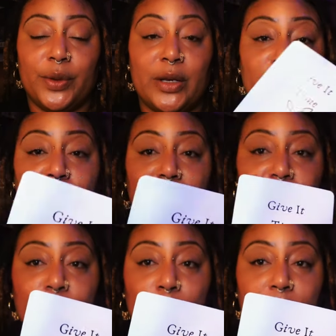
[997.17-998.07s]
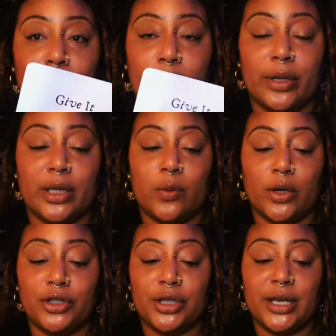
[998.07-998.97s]
and really, more importantly,
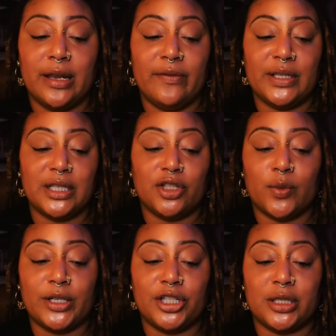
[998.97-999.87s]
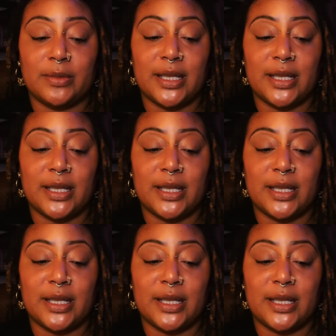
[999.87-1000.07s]
wants you to give this situation some